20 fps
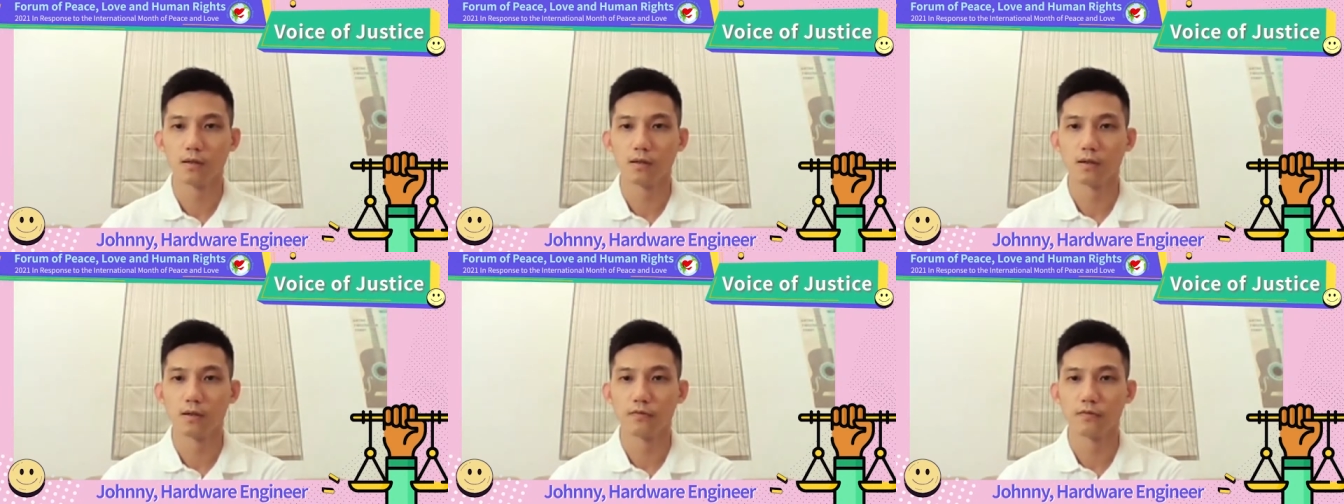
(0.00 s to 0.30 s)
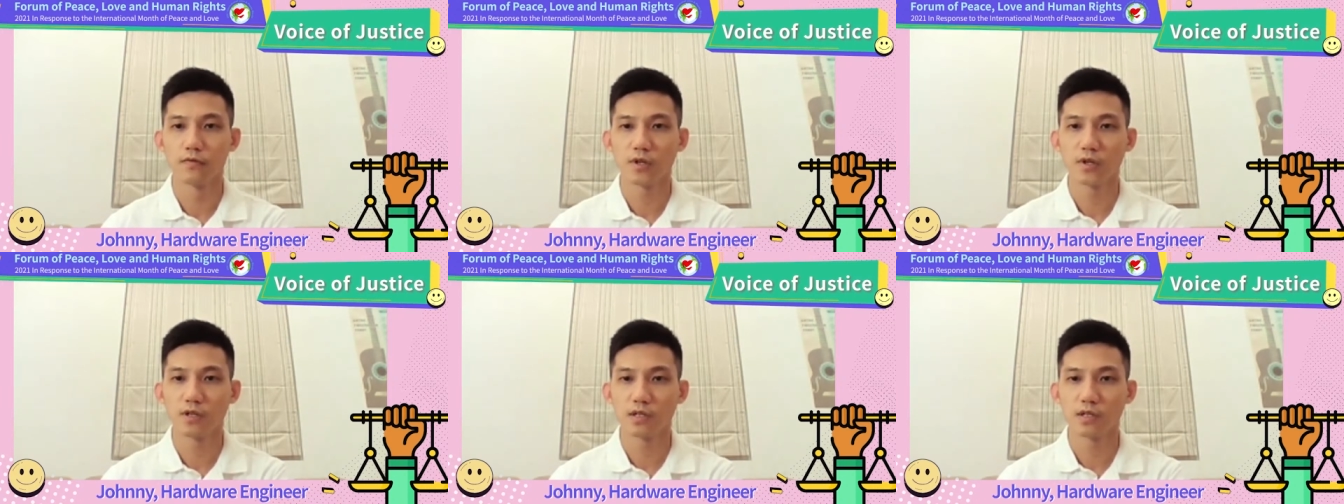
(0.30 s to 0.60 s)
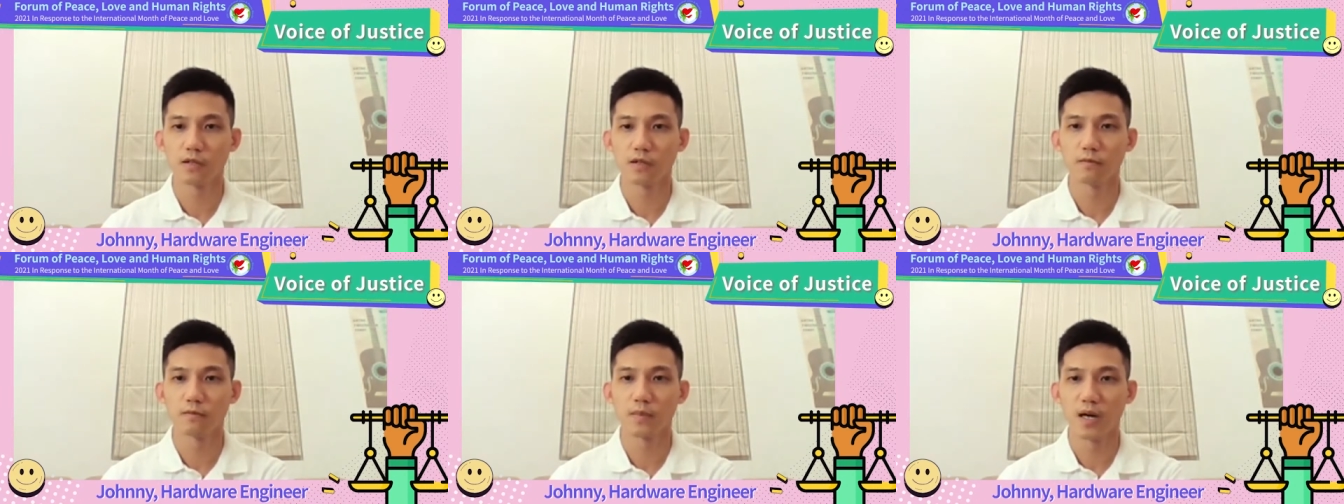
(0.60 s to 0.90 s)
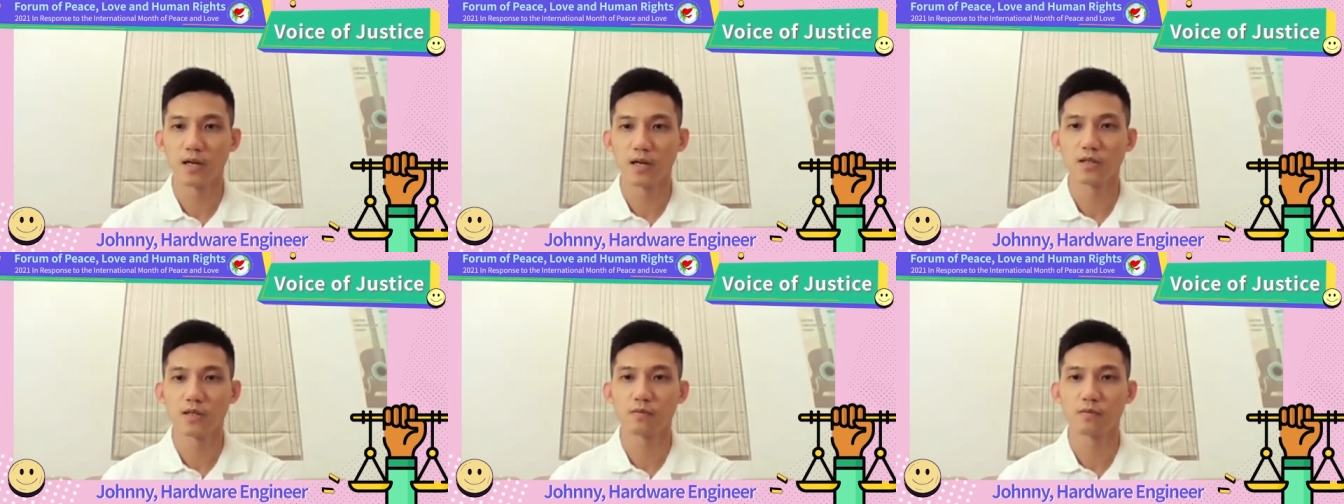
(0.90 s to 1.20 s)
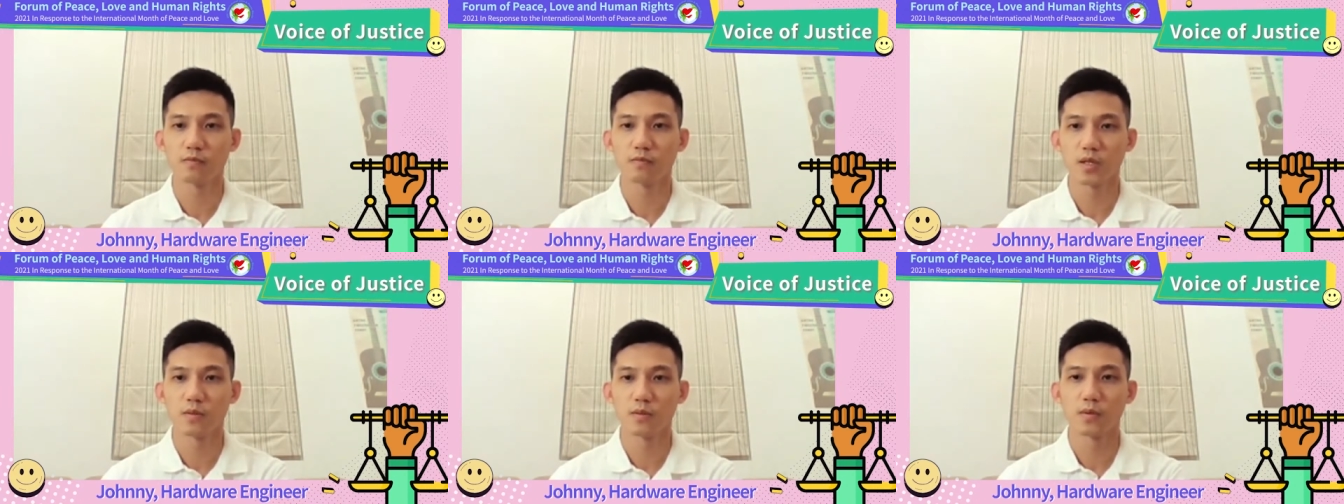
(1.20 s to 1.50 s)
the
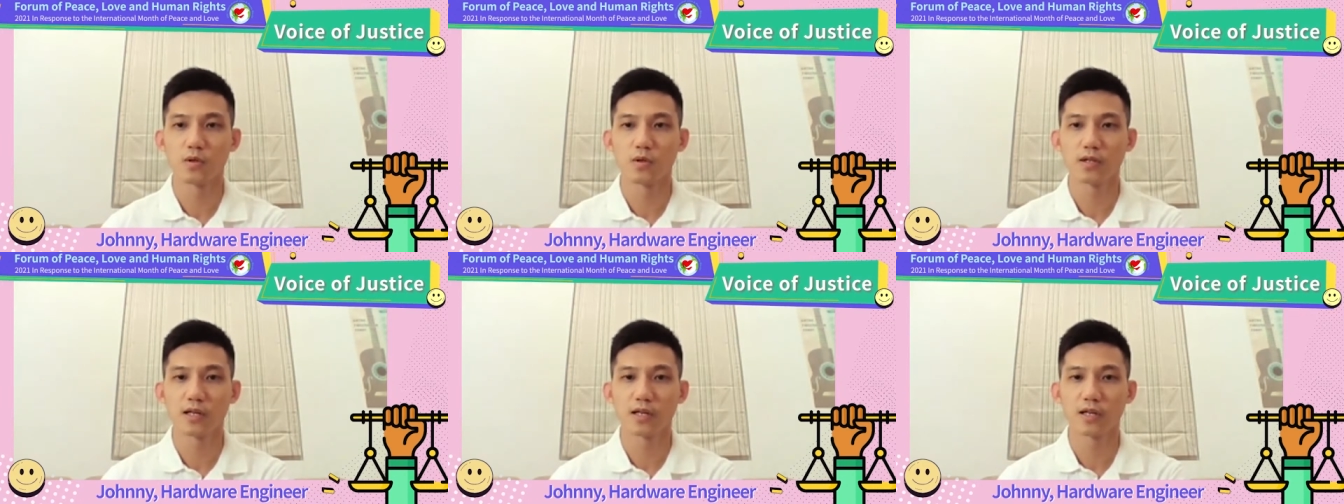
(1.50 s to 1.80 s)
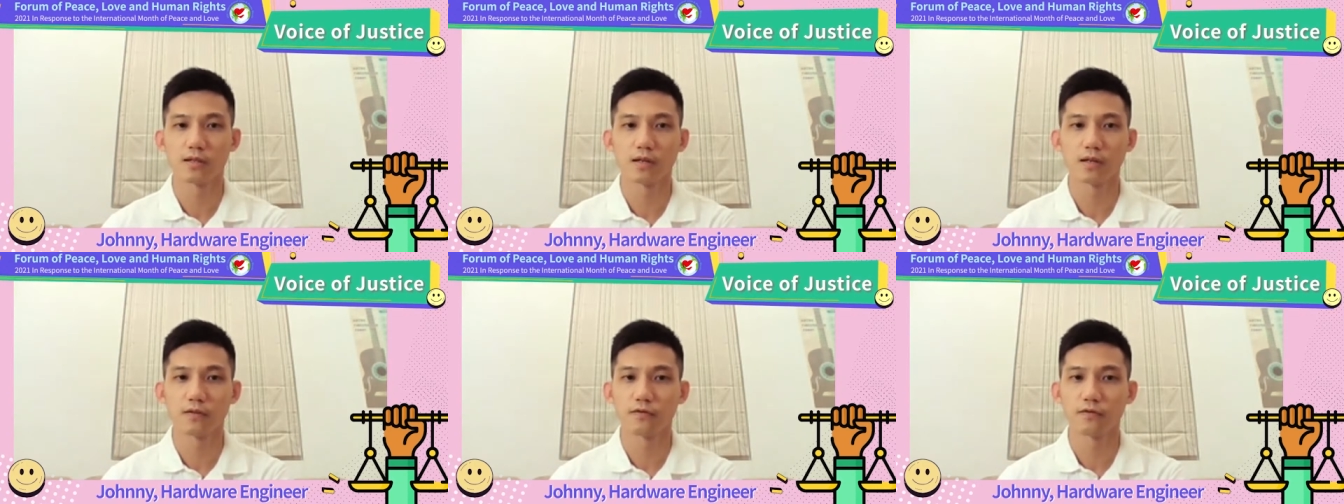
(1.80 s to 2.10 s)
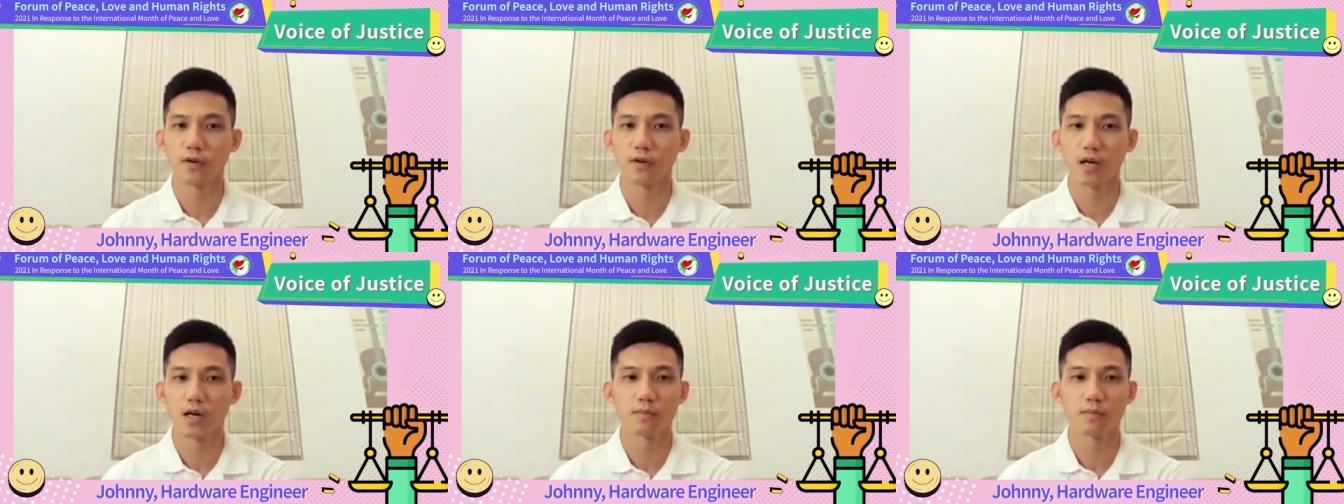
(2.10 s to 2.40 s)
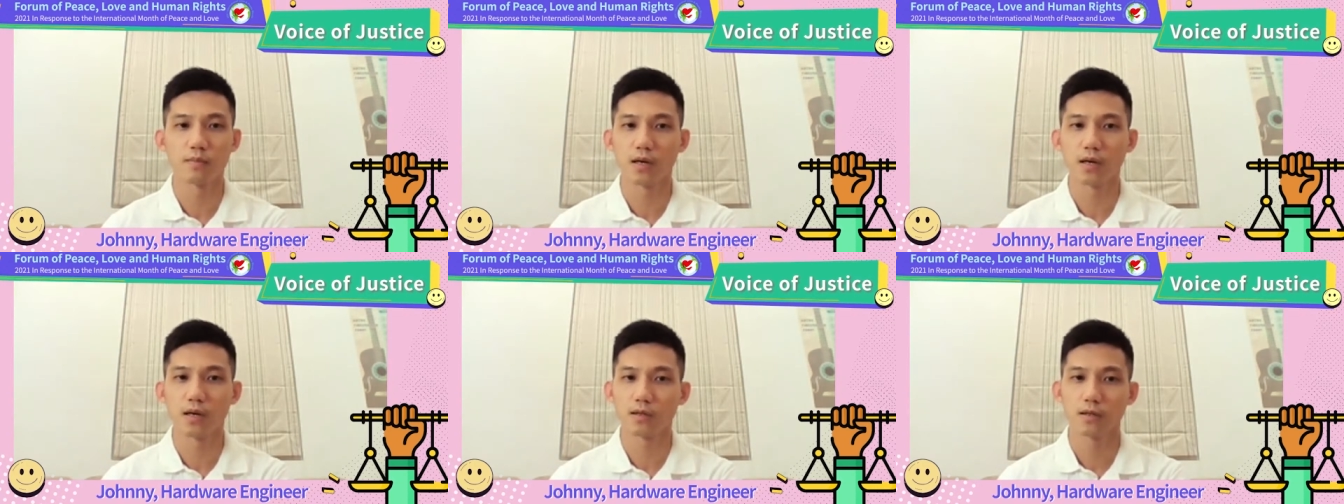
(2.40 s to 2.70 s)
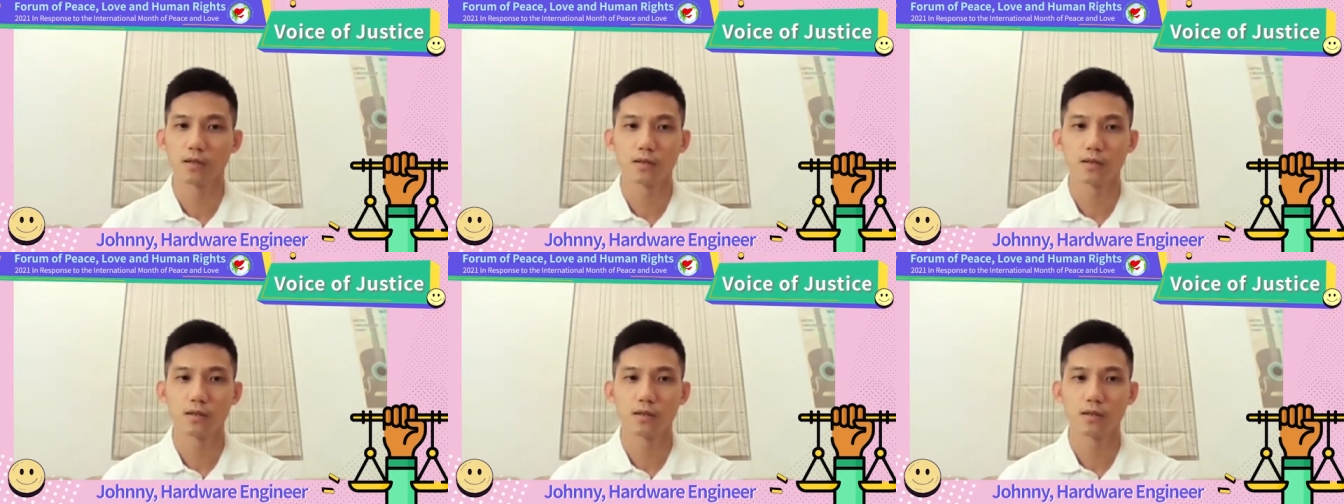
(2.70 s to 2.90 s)
victimized people cannot fight back.